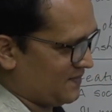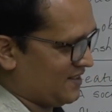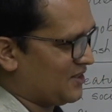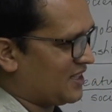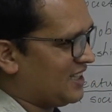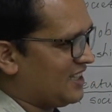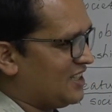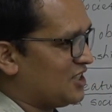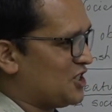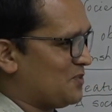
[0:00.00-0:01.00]
Okay,
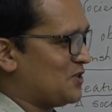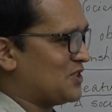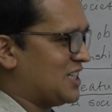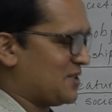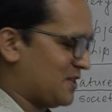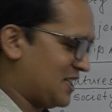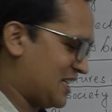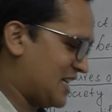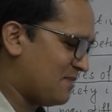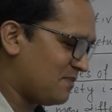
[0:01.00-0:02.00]
suppose as for
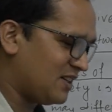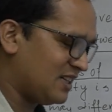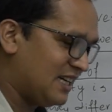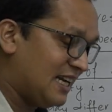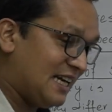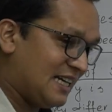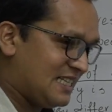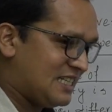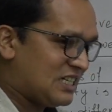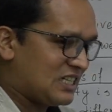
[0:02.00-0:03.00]
example, it
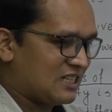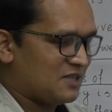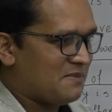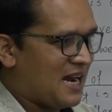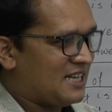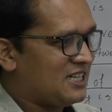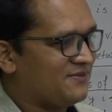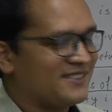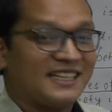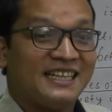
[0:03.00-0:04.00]
is not a matter
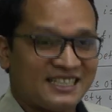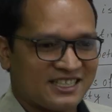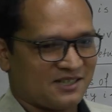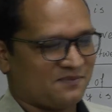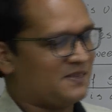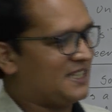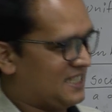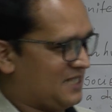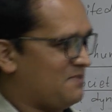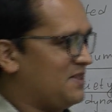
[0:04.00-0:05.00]
of religion,
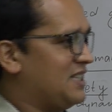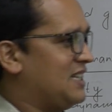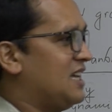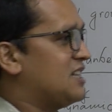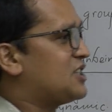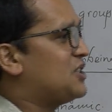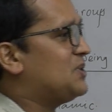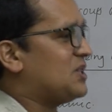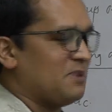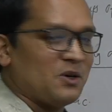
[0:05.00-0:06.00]
please be
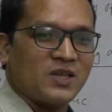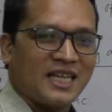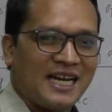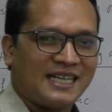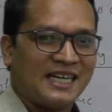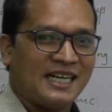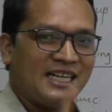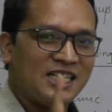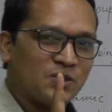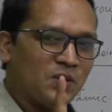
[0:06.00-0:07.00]
sure about that, it
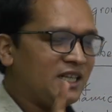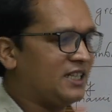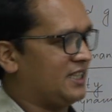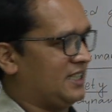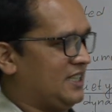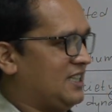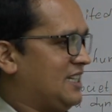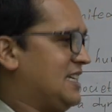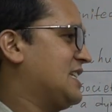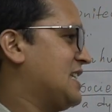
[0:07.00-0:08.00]
is only
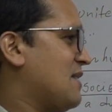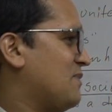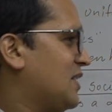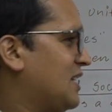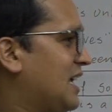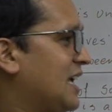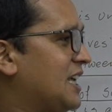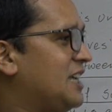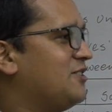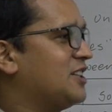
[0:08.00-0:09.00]
the example
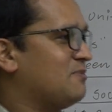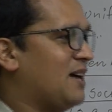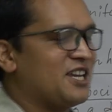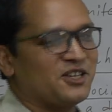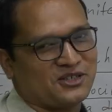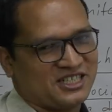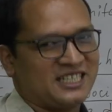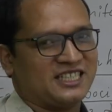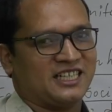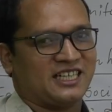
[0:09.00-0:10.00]
given by your
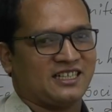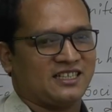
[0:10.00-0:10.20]
teacher.